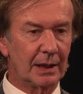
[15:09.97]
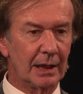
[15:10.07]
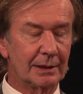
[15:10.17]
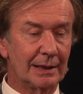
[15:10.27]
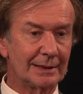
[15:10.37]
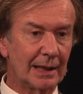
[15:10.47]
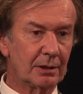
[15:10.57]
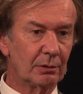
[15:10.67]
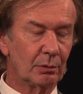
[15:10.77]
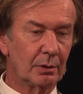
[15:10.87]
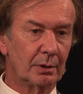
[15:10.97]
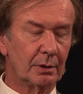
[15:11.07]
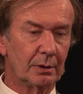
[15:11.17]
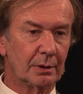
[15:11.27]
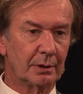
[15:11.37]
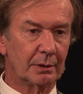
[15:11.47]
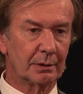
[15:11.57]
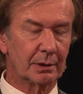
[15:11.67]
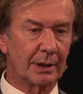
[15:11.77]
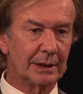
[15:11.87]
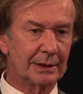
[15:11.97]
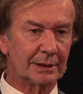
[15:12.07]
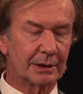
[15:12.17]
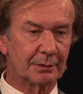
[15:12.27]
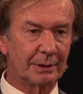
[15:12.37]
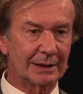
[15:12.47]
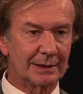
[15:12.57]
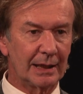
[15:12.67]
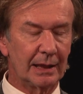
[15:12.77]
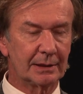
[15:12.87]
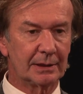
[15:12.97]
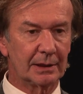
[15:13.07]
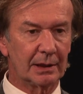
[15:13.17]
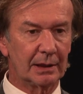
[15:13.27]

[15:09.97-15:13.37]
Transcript: And the second criticism is that,